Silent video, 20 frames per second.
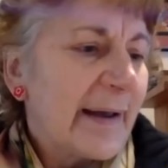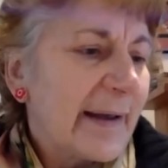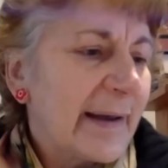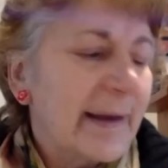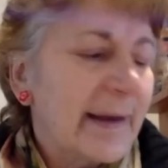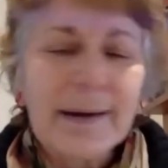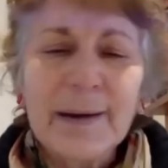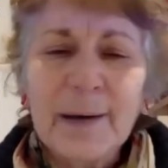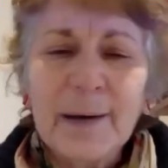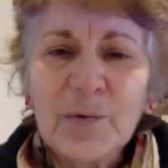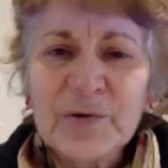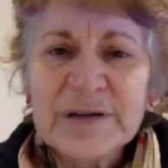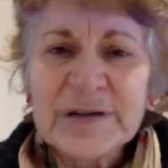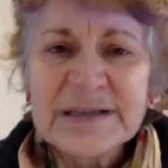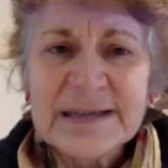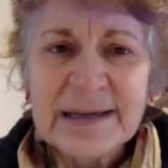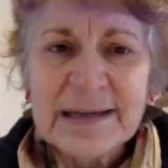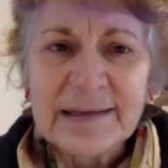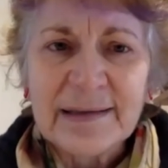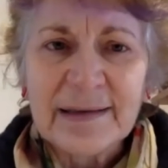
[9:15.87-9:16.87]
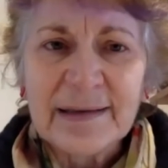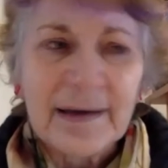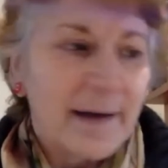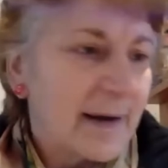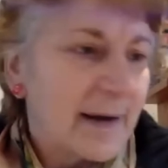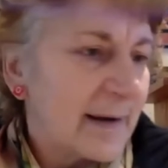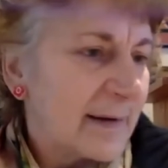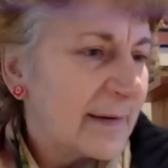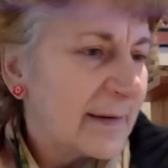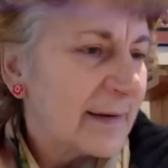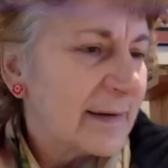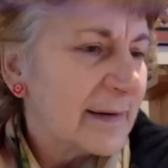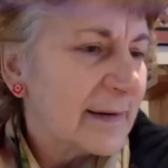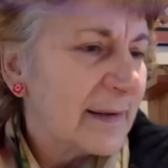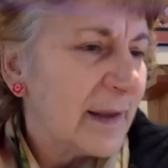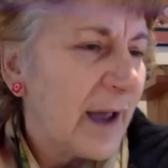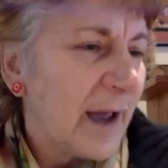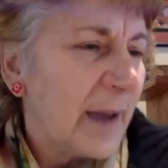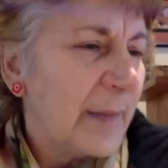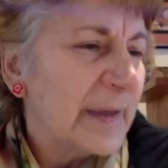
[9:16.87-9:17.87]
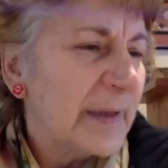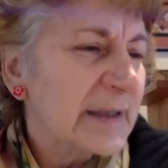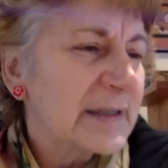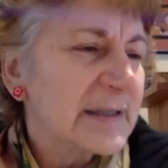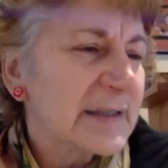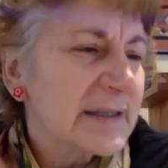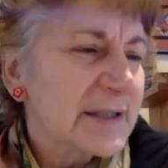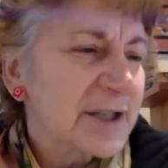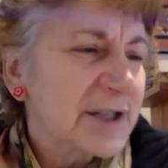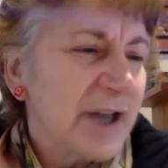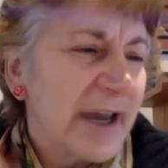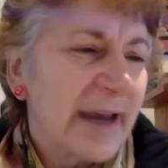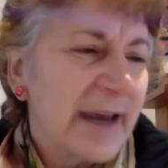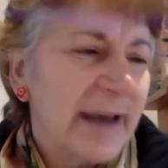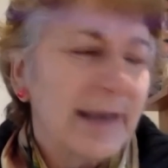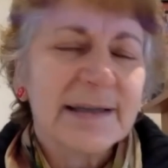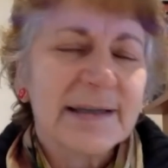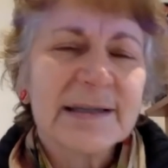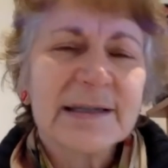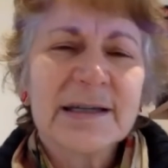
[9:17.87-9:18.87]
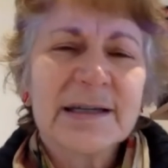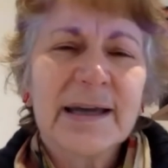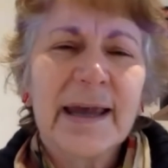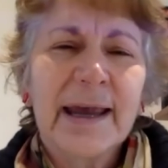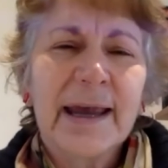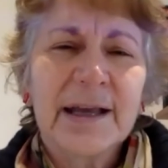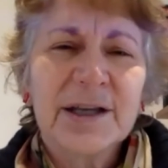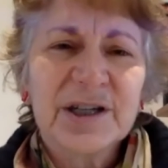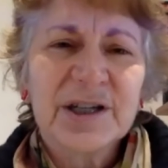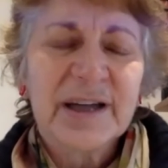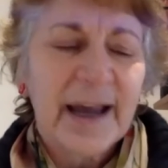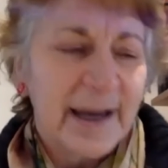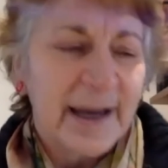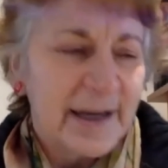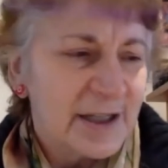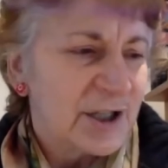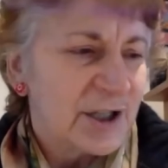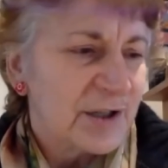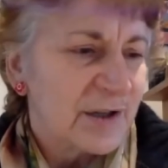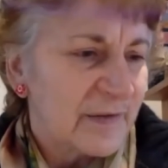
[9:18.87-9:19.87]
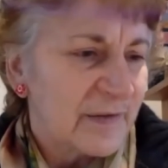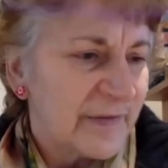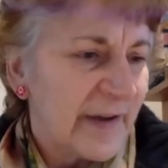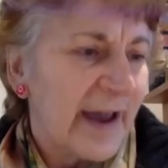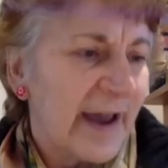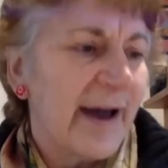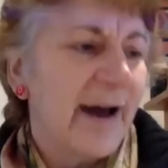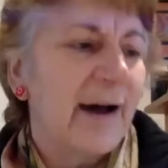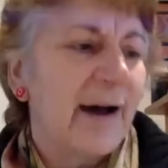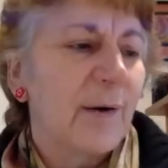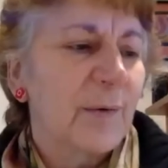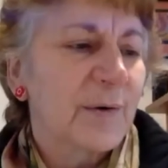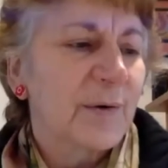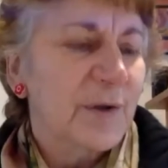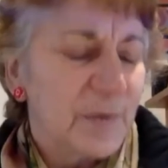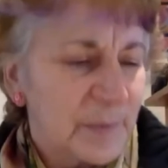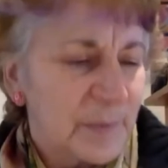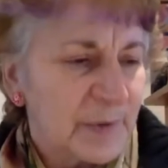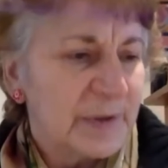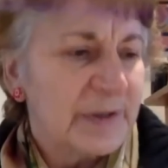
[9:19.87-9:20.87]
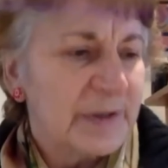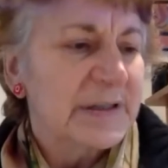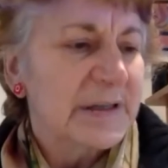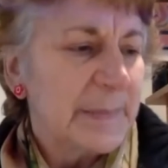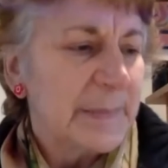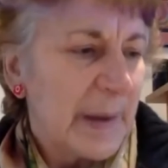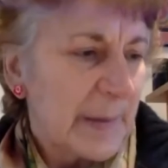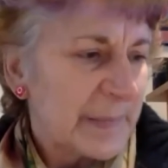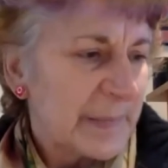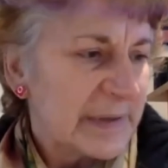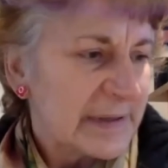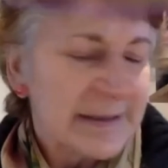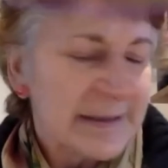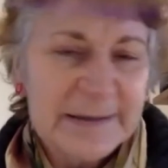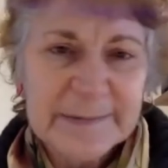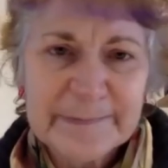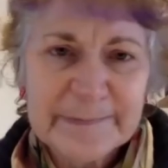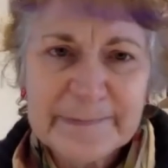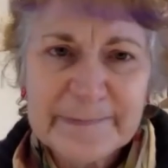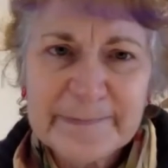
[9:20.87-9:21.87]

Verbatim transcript: increasing the climate change education of our community members.